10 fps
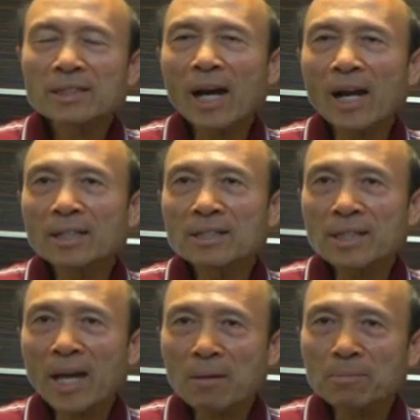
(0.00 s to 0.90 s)
God
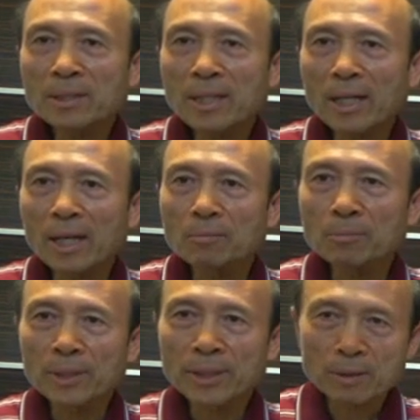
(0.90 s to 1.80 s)
is happy that I
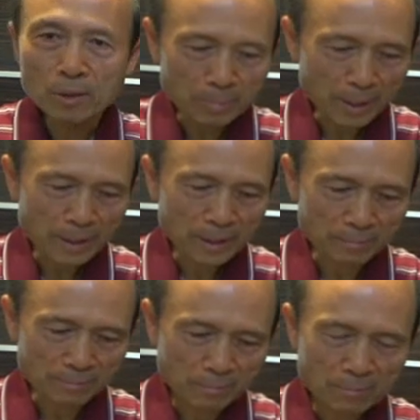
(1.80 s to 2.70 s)
obey, obey
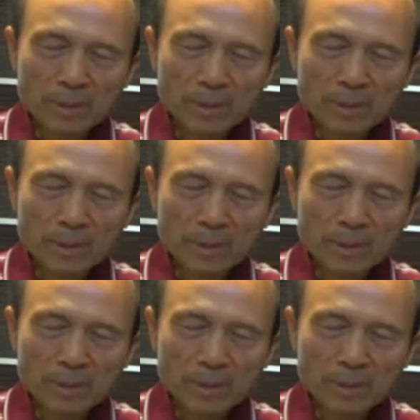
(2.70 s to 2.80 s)
Him.